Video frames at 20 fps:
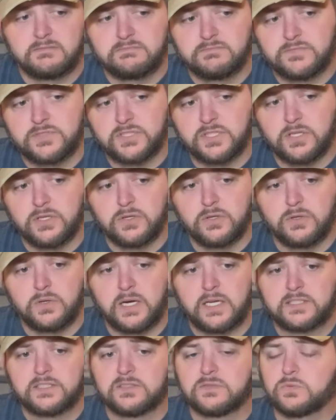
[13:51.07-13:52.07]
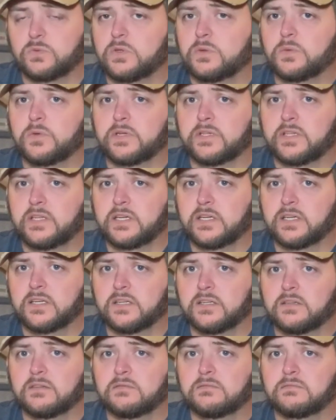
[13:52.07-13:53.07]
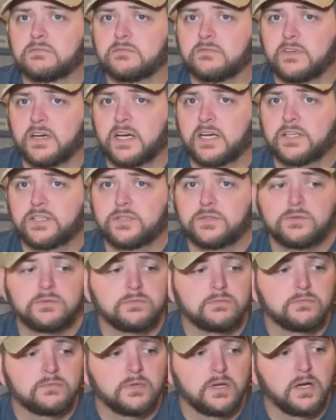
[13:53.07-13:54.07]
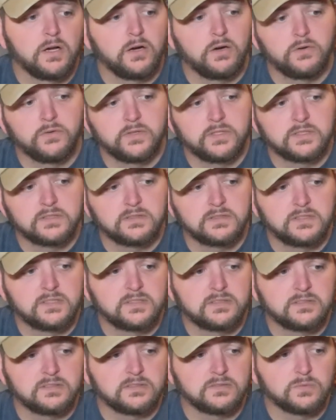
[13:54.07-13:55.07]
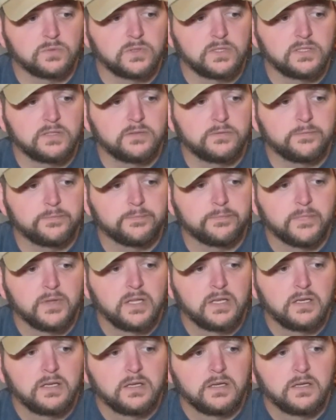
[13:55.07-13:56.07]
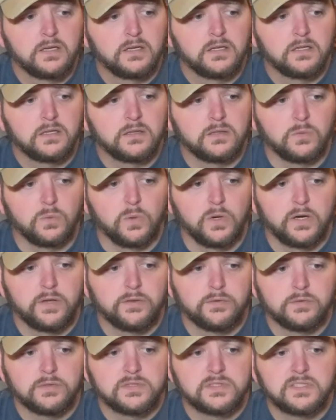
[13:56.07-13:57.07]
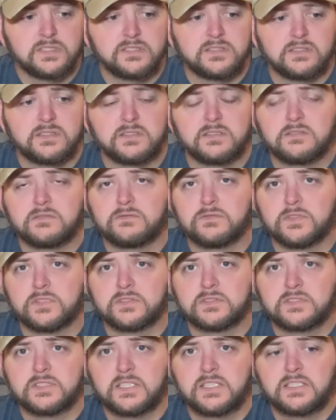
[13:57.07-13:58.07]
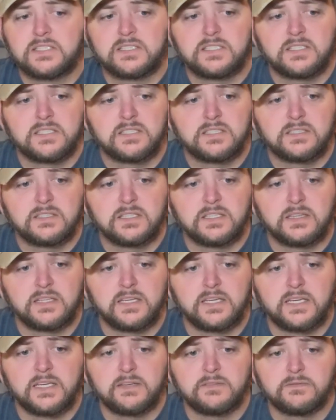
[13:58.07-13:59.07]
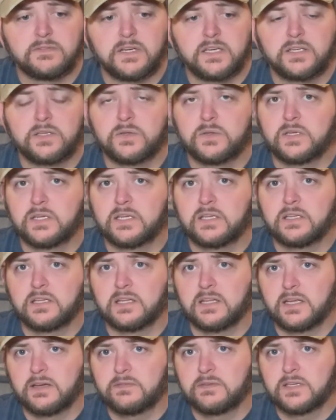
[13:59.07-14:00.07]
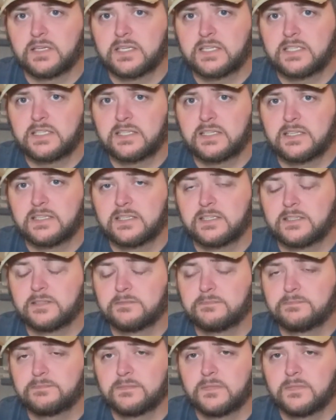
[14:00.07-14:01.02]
so I just went with their value on this list as well. The weather resistant first aid kit that they have value at $11.99.